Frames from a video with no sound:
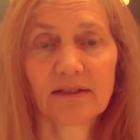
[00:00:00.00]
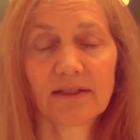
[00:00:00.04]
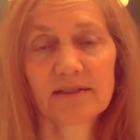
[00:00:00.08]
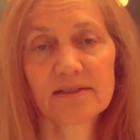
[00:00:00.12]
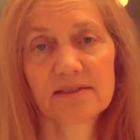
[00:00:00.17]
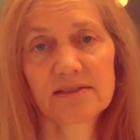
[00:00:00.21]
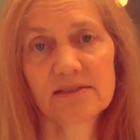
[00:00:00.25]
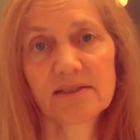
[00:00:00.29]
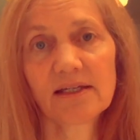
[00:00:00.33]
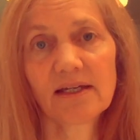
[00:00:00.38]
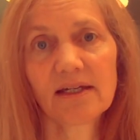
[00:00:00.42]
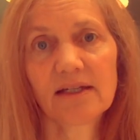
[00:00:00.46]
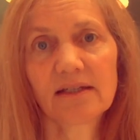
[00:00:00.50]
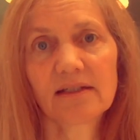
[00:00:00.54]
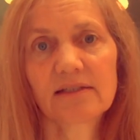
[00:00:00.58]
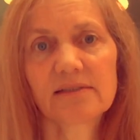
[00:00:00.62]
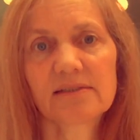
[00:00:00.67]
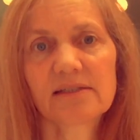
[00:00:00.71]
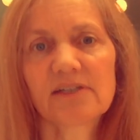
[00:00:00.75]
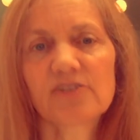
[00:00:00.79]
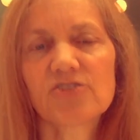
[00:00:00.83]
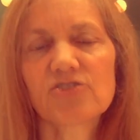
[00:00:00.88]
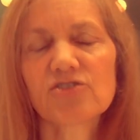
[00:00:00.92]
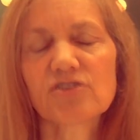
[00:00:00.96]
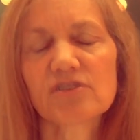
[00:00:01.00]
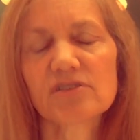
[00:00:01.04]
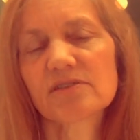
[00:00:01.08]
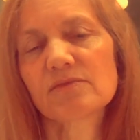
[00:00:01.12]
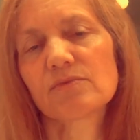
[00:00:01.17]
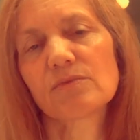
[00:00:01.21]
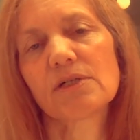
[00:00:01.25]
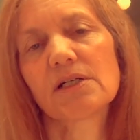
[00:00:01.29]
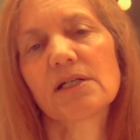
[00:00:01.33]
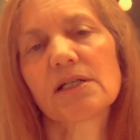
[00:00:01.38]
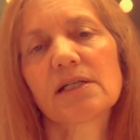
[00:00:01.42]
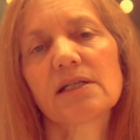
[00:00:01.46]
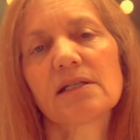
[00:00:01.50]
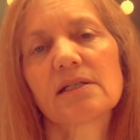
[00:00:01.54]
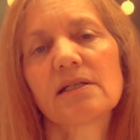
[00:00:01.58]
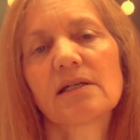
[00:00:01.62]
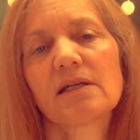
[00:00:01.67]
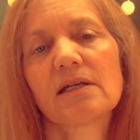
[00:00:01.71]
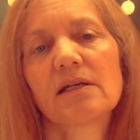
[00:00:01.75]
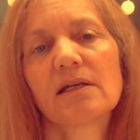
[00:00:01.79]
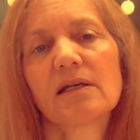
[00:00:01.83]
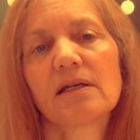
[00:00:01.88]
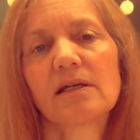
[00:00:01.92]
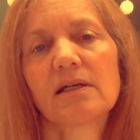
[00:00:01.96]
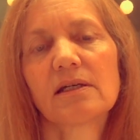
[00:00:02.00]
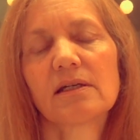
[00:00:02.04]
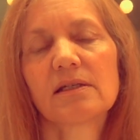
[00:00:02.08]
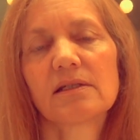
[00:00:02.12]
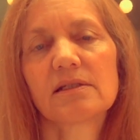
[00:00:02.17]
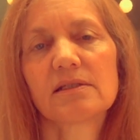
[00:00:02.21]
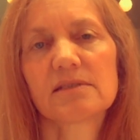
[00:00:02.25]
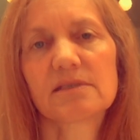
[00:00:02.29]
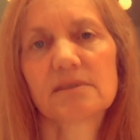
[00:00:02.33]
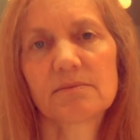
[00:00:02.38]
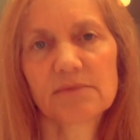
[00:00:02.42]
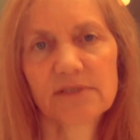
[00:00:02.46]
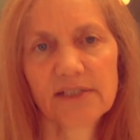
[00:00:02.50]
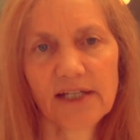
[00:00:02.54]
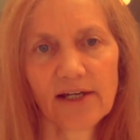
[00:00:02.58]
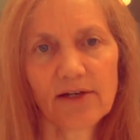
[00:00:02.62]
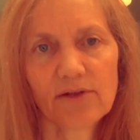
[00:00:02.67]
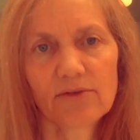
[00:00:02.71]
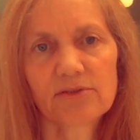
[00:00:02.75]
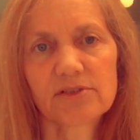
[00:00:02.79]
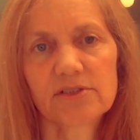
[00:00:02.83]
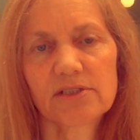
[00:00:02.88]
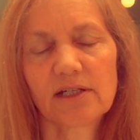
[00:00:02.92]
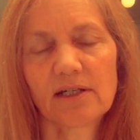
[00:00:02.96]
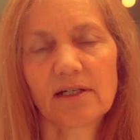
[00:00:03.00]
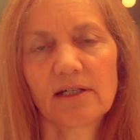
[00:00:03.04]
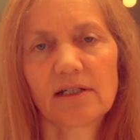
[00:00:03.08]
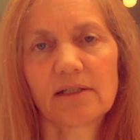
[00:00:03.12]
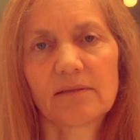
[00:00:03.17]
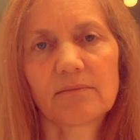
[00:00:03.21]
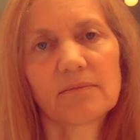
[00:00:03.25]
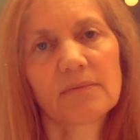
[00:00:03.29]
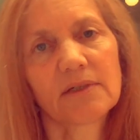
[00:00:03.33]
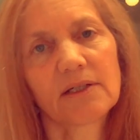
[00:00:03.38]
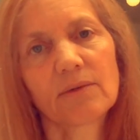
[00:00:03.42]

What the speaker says: instead because I just wanted some downtime.